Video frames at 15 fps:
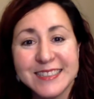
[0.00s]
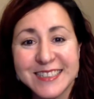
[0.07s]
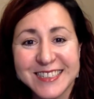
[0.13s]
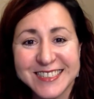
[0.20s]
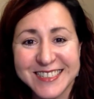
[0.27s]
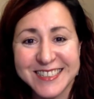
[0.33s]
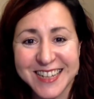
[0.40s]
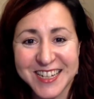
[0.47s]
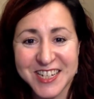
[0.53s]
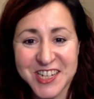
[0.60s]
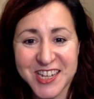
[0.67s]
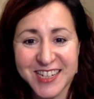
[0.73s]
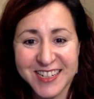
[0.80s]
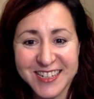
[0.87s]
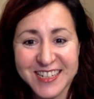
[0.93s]

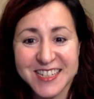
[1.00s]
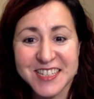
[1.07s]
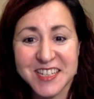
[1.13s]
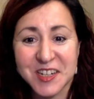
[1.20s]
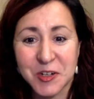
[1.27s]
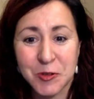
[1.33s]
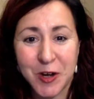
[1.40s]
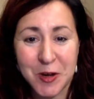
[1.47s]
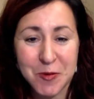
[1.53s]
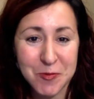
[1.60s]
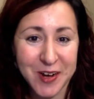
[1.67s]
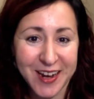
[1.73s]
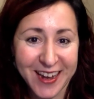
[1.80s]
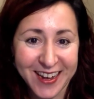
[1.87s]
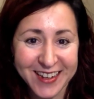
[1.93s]
Dictation is a great
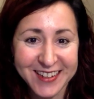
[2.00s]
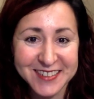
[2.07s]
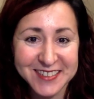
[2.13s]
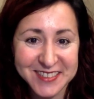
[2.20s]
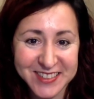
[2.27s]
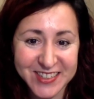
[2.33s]
way